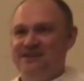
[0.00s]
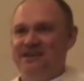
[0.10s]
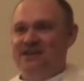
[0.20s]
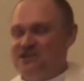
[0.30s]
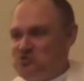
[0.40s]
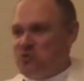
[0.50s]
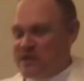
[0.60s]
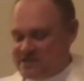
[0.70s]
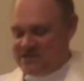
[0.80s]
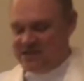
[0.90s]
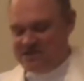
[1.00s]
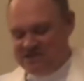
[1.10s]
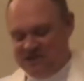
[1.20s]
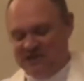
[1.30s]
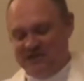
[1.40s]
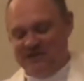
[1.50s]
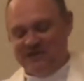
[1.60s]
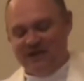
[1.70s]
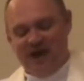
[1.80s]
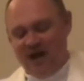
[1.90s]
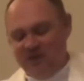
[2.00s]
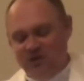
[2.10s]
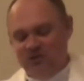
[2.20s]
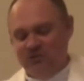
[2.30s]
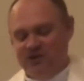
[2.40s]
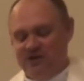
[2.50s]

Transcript: He is risen indeed. Hallelujah.